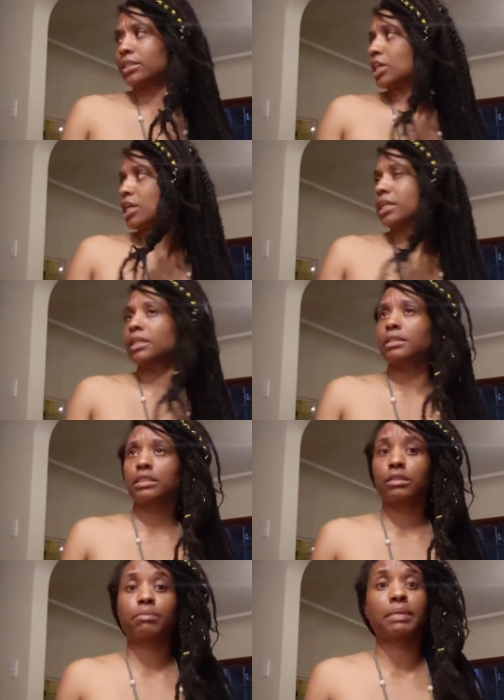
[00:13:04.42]
talking to
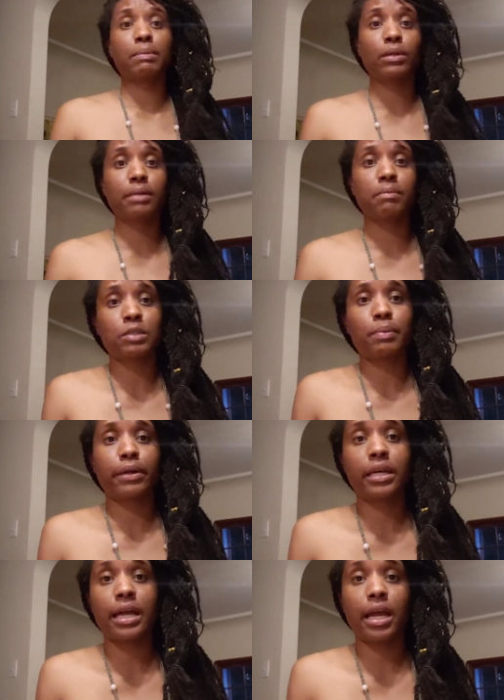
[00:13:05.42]
the people in the
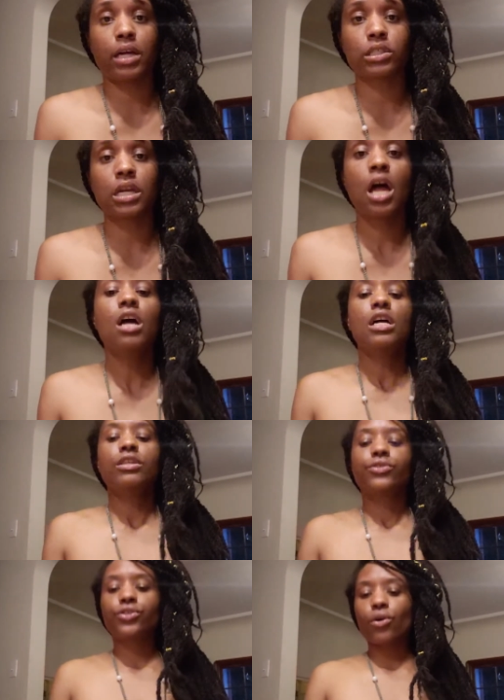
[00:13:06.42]
spirit in the house?
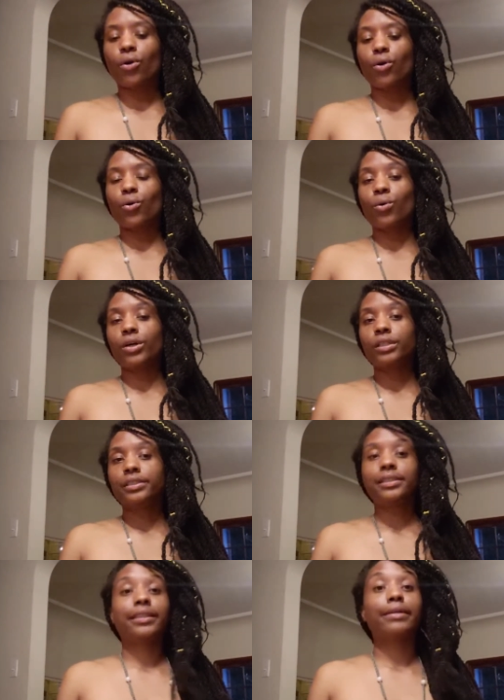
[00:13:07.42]
So
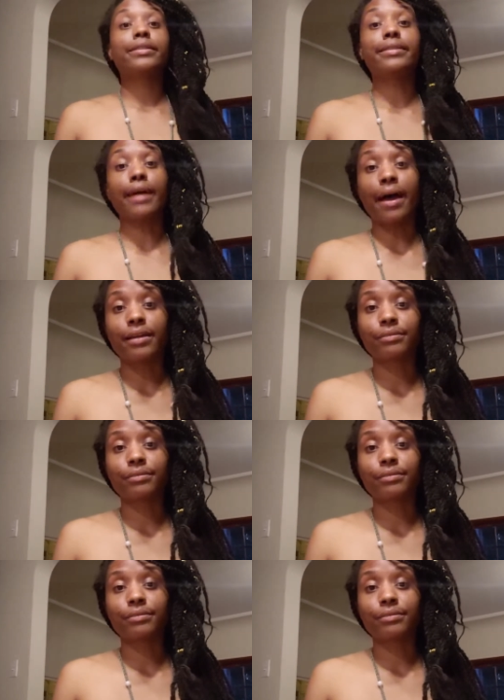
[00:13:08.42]
there's that.